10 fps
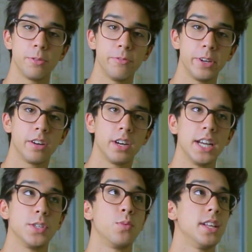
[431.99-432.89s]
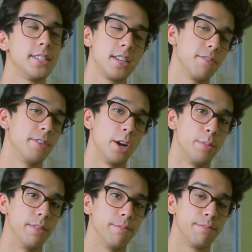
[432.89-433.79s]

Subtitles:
your finger as well as the environment.